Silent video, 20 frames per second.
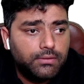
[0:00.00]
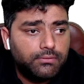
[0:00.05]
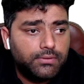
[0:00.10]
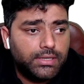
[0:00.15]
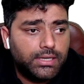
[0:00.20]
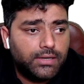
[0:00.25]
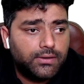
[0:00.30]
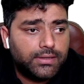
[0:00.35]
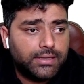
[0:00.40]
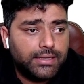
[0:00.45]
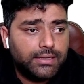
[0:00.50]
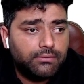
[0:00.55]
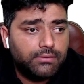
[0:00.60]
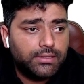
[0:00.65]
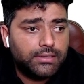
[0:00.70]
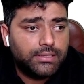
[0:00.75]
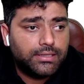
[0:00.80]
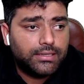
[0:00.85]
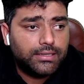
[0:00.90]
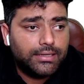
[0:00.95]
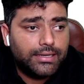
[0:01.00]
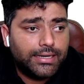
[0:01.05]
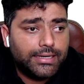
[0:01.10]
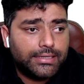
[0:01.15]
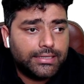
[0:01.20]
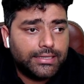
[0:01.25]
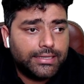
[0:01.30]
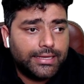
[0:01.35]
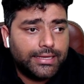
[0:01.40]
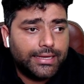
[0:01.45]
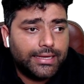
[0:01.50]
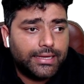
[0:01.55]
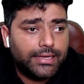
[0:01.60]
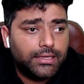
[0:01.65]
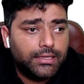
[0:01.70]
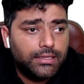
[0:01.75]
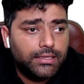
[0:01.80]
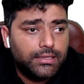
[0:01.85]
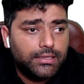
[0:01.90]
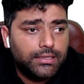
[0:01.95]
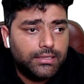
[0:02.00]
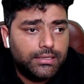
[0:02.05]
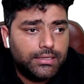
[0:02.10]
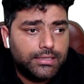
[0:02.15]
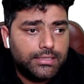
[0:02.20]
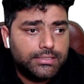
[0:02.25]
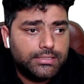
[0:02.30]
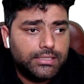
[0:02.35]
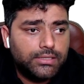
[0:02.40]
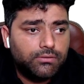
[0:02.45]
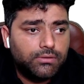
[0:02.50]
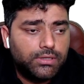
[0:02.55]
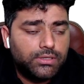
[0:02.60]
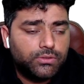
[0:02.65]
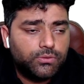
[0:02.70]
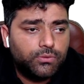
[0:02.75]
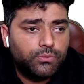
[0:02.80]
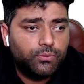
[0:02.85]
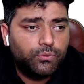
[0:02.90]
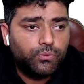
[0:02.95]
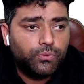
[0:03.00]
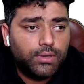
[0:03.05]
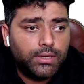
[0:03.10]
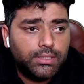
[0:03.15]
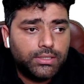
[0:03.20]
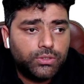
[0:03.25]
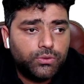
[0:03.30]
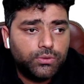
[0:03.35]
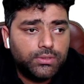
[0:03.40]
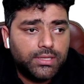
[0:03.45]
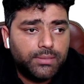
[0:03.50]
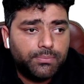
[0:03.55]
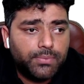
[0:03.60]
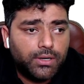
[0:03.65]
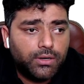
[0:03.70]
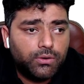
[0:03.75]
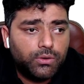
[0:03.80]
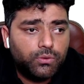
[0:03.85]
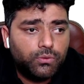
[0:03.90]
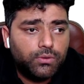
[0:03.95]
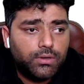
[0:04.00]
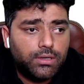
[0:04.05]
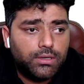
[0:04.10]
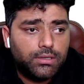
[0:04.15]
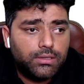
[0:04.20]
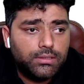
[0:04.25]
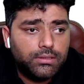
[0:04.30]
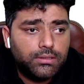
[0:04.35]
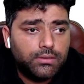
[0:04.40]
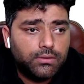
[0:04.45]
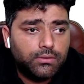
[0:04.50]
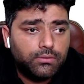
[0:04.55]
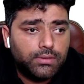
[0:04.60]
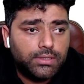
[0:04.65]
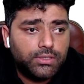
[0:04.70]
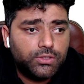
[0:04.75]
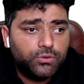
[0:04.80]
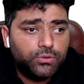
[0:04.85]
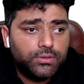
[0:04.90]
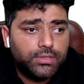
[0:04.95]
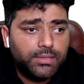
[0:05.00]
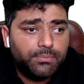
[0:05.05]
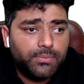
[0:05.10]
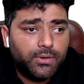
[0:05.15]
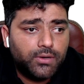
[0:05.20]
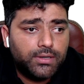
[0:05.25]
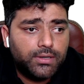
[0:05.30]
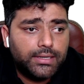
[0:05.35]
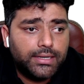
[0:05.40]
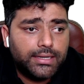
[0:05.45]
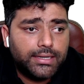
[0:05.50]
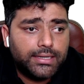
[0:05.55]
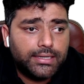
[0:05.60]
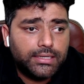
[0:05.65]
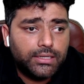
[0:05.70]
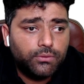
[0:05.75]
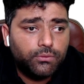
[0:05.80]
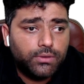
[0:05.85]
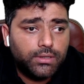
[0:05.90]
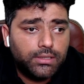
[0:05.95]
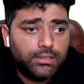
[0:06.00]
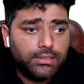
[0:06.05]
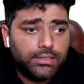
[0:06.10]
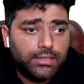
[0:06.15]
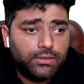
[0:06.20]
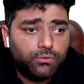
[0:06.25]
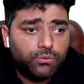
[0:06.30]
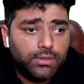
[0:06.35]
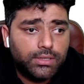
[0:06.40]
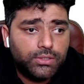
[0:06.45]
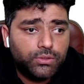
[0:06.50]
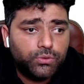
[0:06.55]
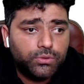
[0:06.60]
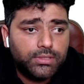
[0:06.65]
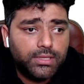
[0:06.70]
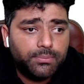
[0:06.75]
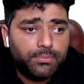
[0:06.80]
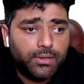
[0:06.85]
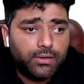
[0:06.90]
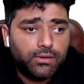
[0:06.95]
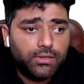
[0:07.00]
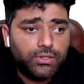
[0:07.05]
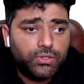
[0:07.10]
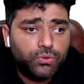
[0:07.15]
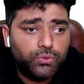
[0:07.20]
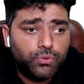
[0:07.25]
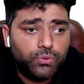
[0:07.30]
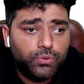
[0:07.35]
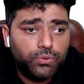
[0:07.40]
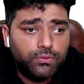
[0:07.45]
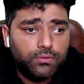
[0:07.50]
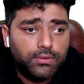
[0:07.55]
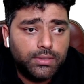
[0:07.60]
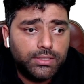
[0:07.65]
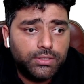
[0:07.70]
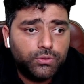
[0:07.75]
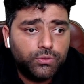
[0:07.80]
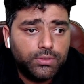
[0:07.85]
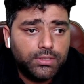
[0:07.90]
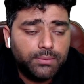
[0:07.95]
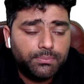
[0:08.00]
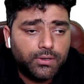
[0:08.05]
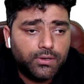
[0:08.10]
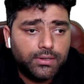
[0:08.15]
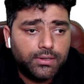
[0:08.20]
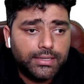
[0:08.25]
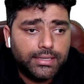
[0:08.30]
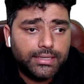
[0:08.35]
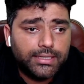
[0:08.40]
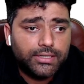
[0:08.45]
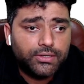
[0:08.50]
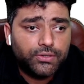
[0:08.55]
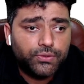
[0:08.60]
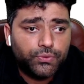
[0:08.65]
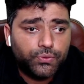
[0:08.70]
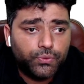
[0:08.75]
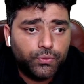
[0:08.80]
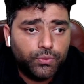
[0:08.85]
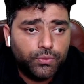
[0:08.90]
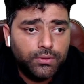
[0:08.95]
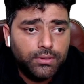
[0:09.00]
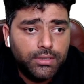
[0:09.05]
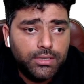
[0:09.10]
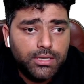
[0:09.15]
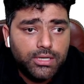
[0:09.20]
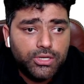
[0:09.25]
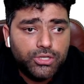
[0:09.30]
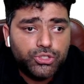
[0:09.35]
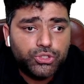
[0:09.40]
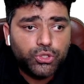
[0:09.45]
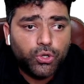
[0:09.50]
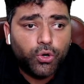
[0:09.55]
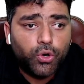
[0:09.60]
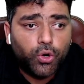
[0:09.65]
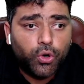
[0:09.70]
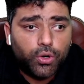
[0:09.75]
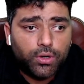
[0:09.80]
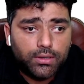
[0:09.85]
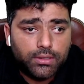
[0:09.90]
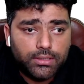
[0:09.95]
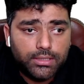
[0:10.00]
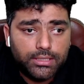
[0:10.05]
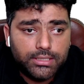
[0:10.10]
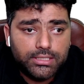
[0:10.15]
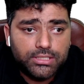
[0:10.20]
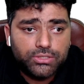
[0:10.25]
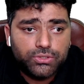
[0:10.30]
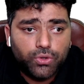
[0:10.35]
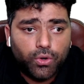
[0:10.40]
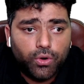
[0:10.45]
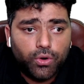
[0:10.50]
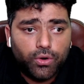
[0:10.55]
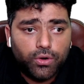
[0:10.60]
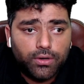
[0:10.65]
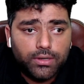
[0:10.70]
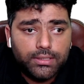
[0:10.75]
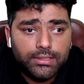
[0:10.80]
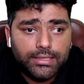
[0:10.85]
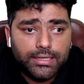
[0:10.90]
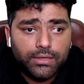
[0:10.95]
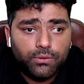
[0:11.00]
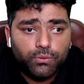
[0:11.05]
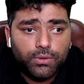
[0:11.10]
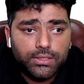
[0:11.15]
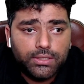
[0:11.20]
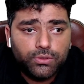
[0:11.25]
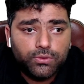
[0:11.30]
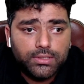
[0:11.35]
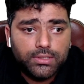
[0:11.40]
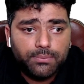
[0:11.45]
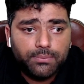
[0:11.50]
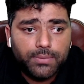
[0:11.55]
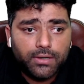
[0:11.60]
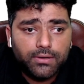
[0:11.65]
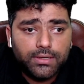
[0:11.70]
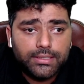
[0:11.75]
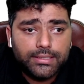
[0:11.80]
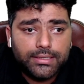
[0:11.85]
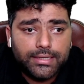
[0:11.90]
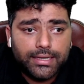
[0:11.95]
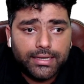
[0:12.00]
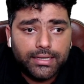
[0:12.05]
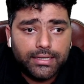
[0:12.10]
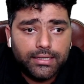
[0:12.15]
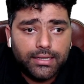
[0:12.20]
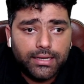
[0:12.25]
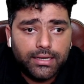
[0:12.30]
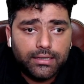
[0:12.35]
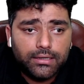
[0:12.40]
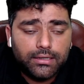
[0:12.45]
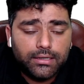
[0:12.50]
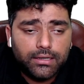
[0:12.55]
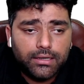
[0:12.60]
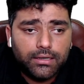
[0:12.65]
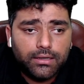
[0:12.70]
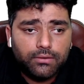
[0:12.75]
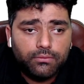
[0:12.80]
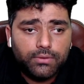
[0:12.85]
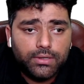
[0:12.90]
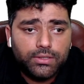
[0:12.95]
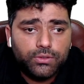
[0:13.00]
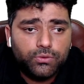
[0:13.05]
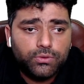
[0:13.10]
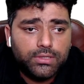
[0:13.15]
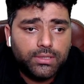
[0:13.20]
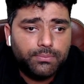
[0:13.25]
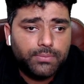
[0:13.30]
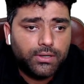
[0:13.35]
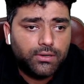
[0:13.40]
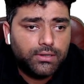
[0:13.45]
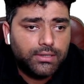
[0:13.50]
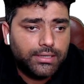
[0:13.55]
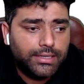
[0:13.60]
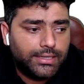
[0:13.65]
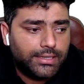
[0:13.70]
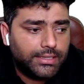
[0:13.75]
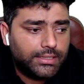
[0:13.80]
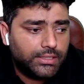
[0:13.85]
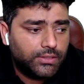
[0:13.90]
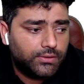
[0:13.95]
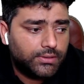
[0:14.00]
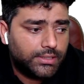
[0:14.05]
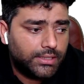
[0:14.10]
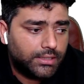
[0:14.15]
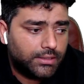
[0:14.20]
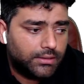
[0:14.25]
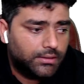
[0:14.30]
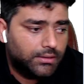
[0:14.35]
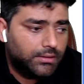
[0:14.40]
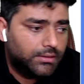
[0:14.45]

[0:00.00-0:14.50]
we have given let k is equal to 1 to the power 1, 1 to the power negative 1, then 1 to the power 2, 1 to the power negative 2, so on. It is so on till 1 to the power 10 and 1 to the power negative 10.